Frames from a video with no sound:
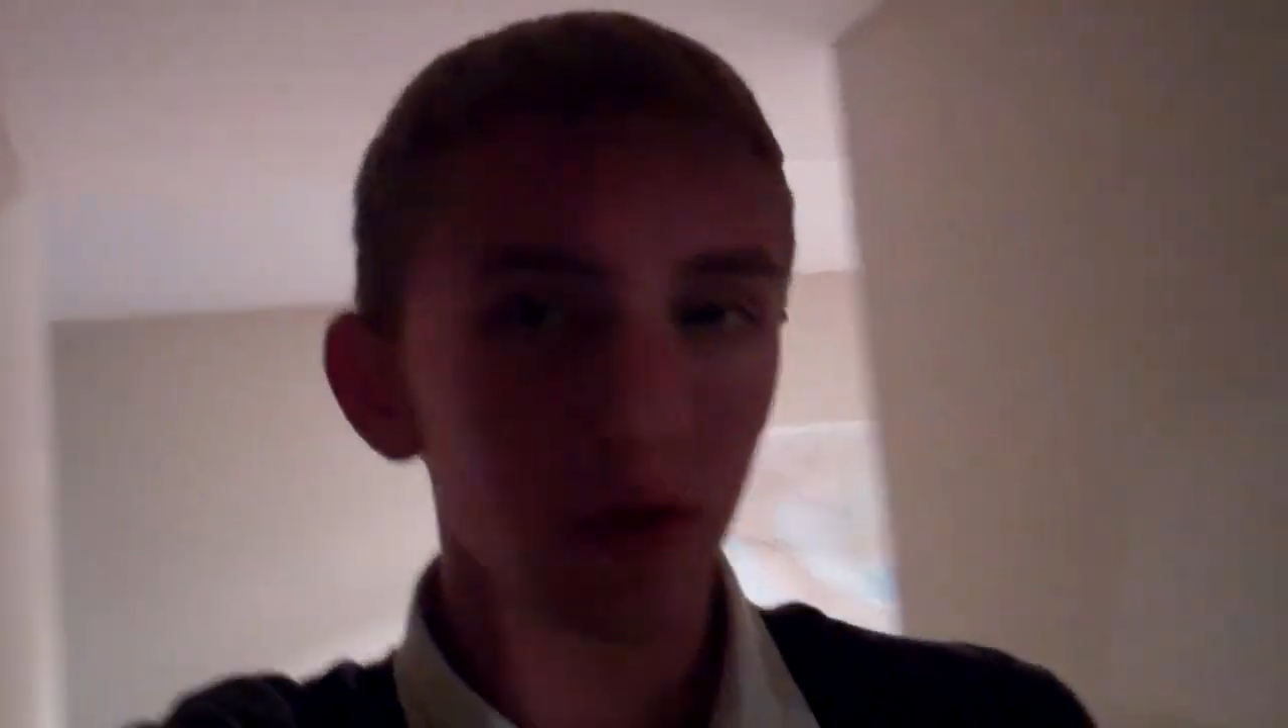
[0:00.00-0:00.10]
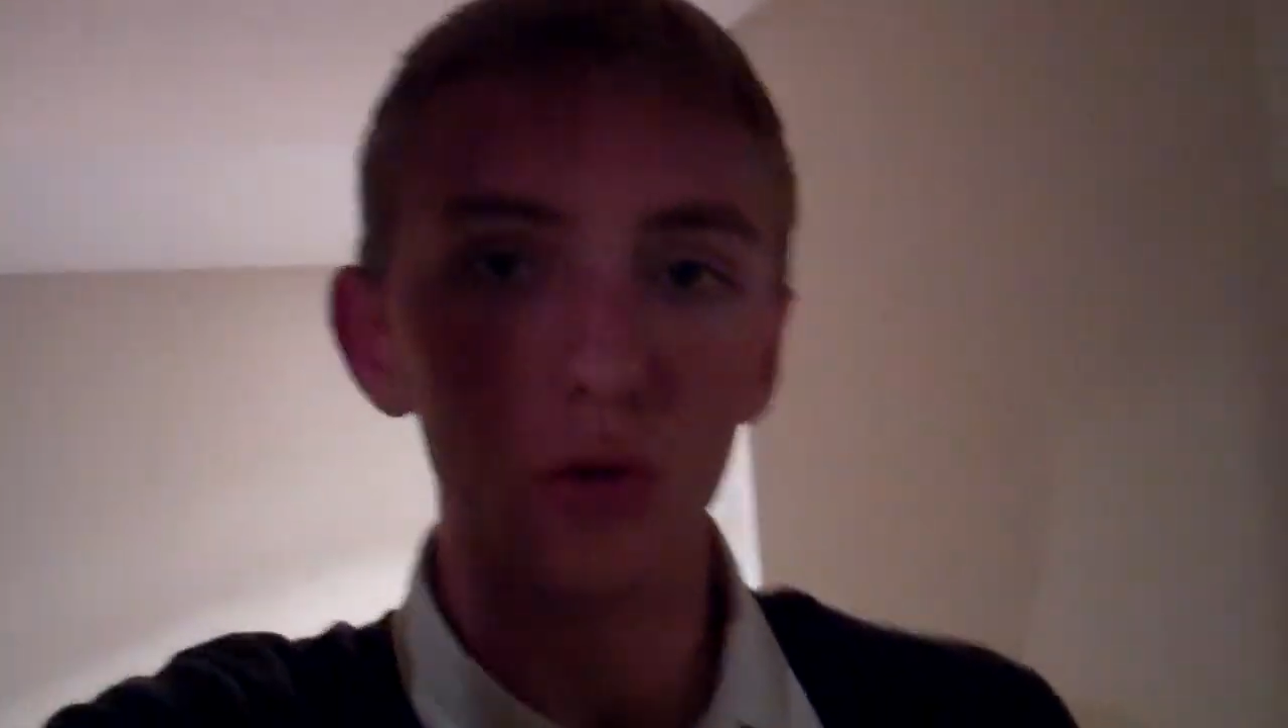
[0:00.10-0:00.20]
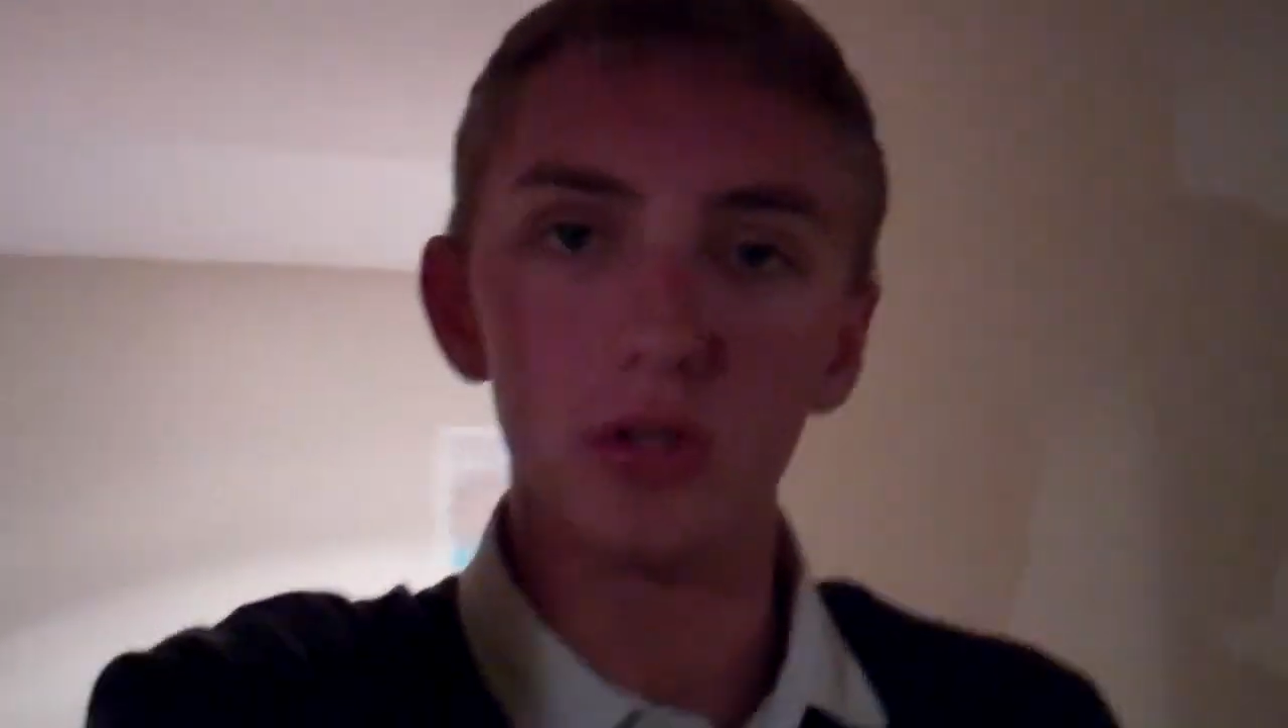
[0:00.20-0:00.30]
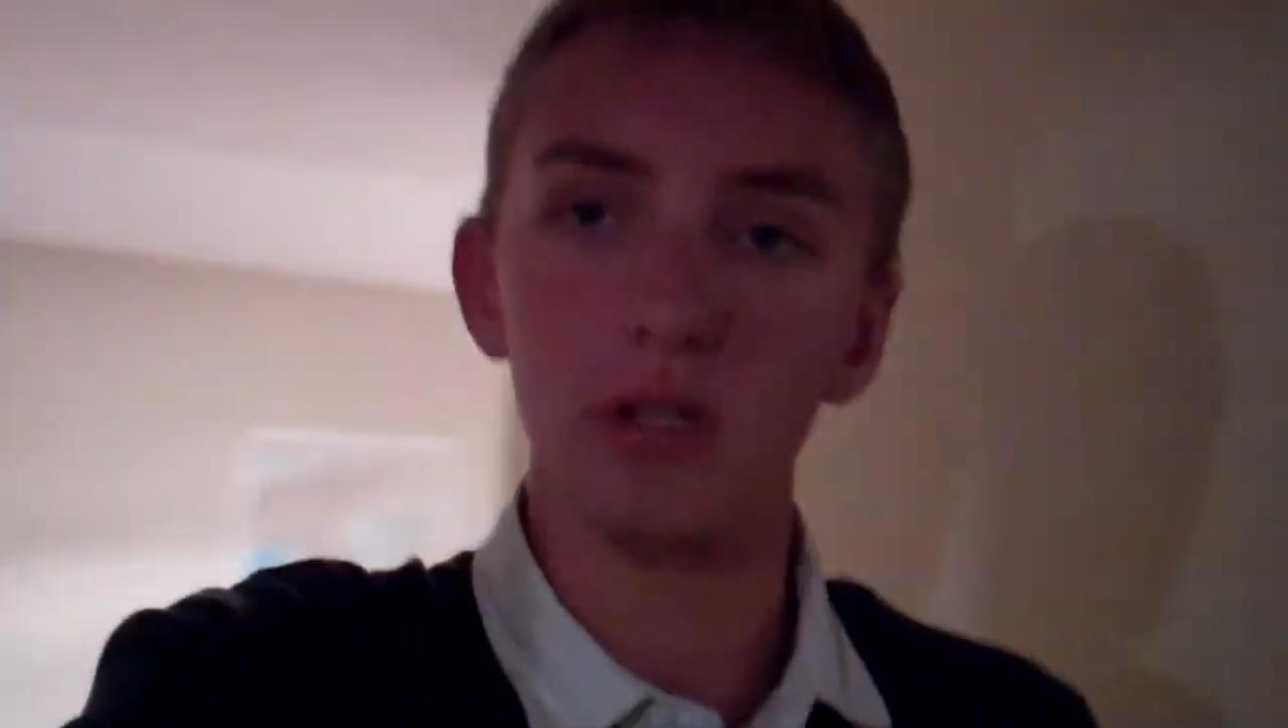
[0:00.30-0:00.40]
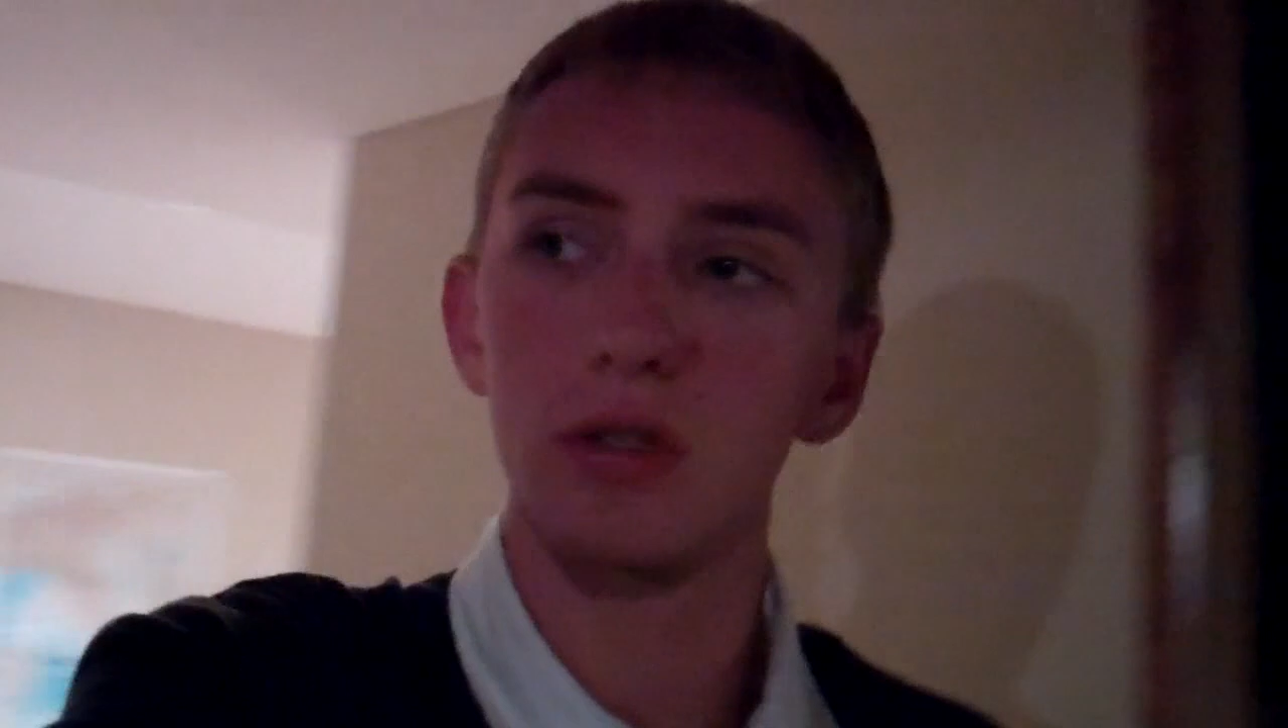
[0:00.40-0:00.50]
of a
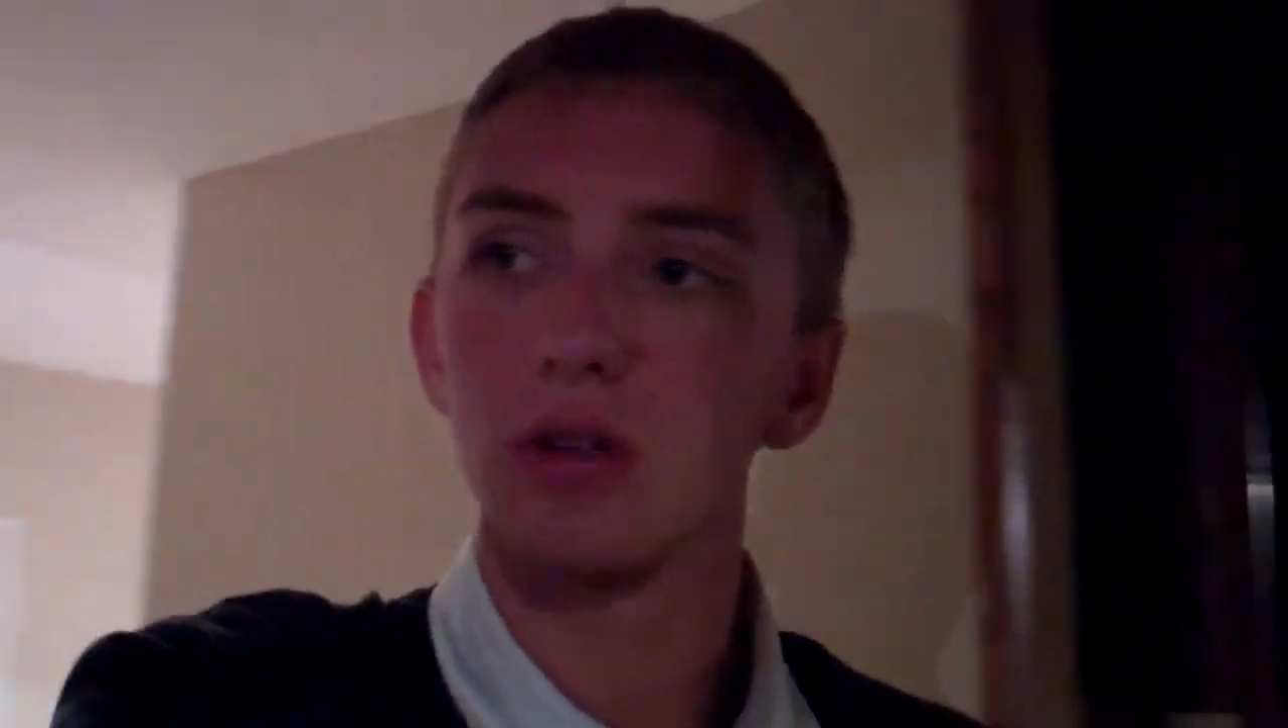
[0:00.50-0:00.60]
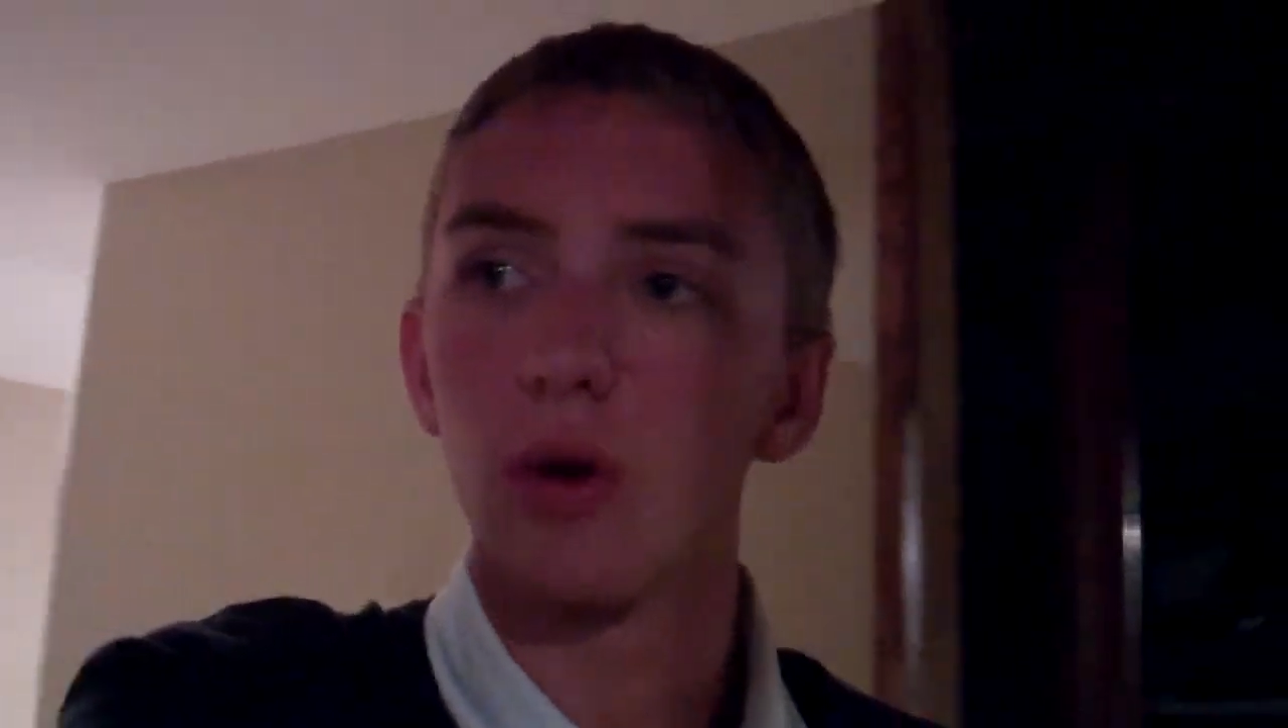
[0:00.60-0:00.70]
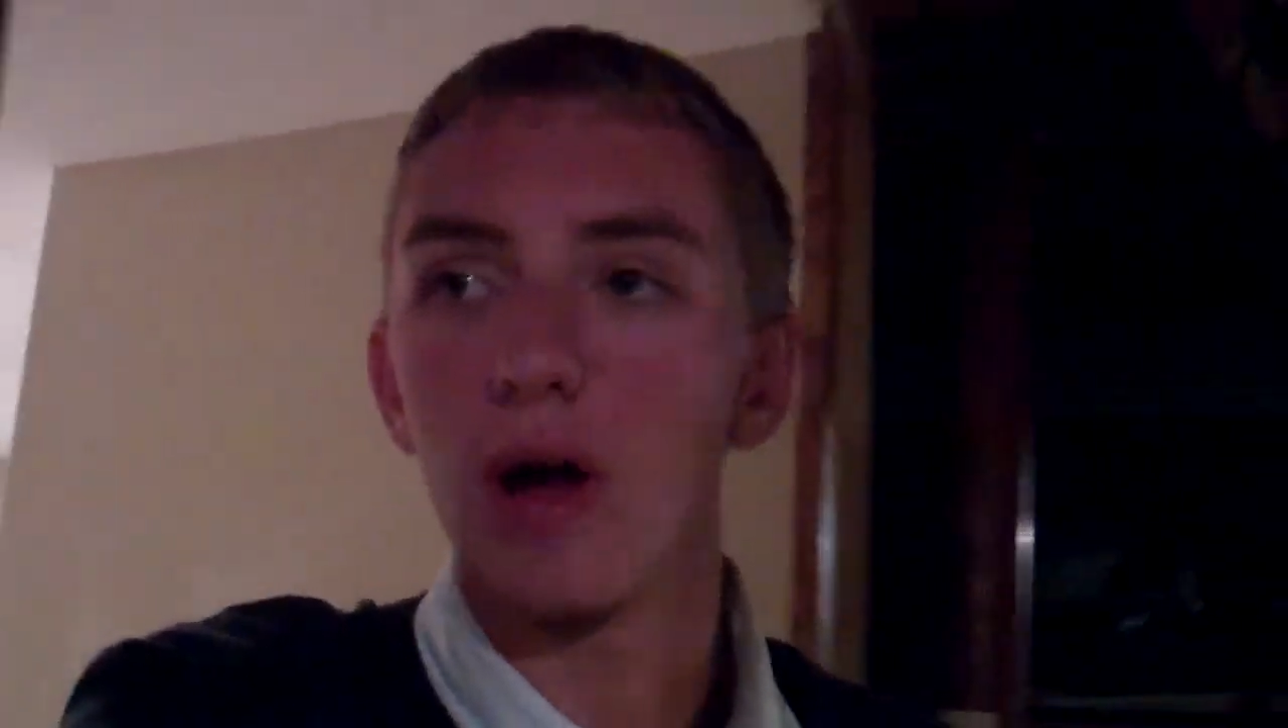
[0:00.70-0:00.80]
nuisance to go